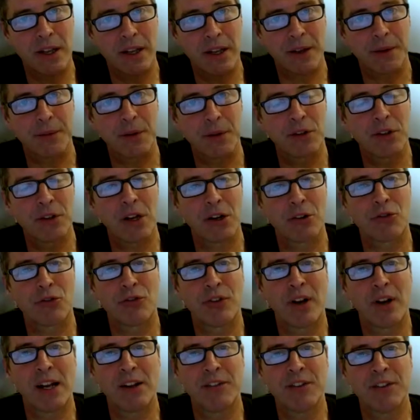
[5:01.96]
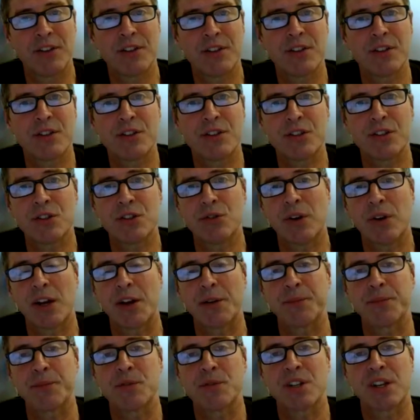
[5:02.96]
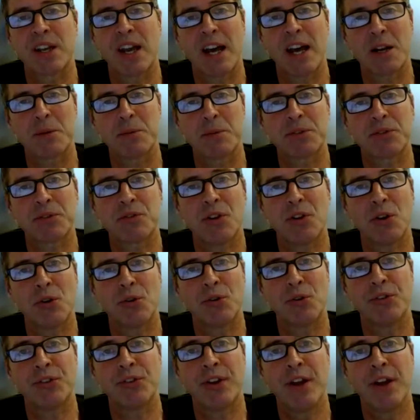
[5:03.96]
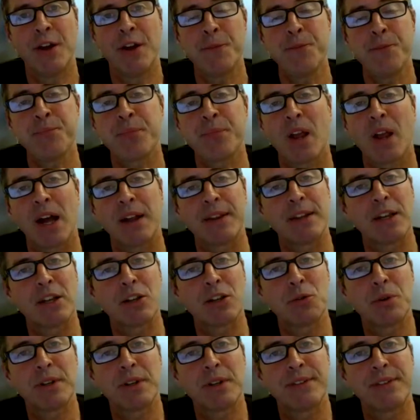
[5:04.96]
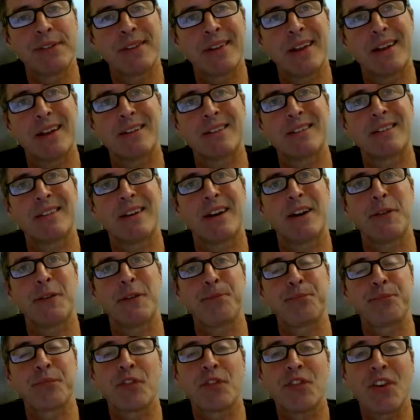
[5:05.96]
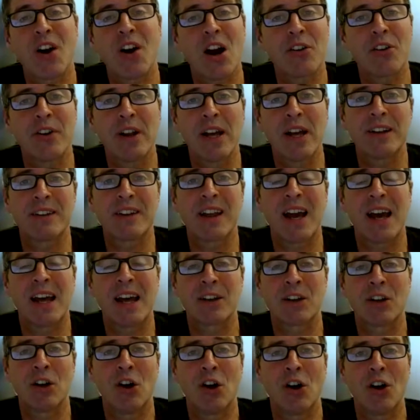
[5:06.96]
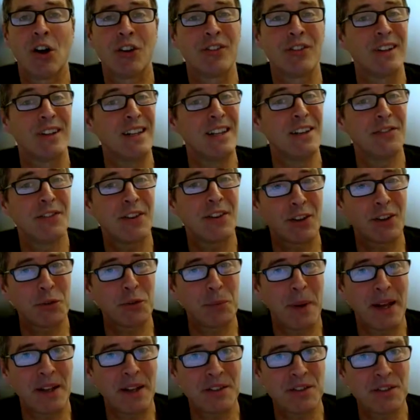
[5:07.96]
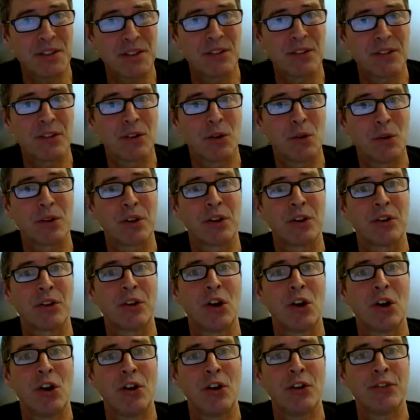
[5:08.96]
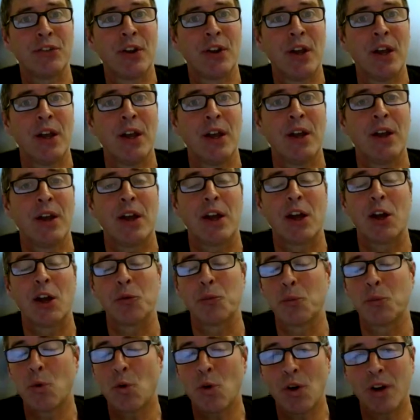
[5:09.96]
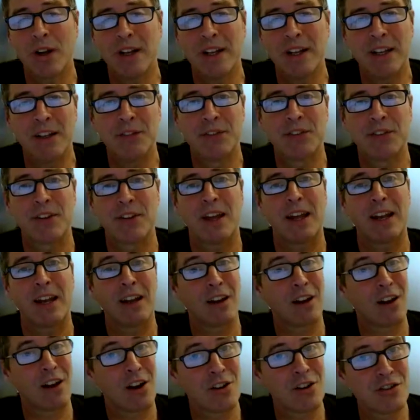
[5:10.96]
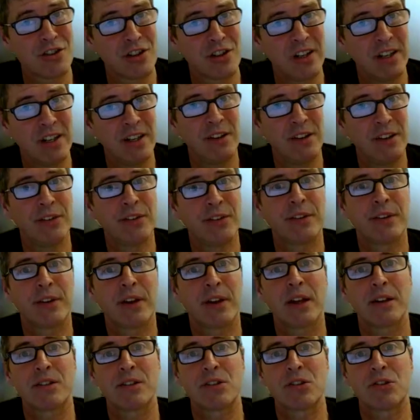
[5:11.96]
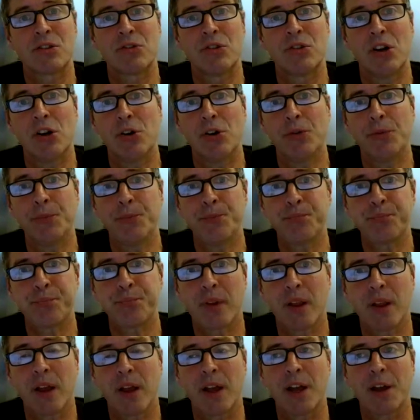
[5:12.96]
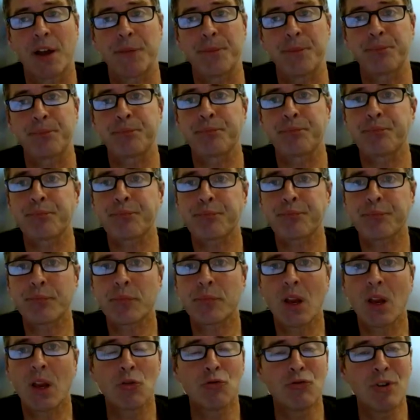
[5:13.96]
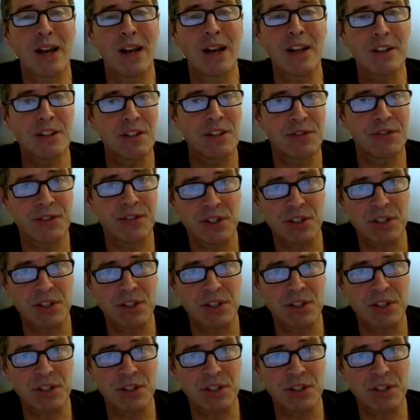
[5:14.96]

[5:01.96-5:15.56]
relevant to cannabis growers. And the other one is that far red can cause leaf expansion, so it can cause more leaves and larger leaves and to grow relative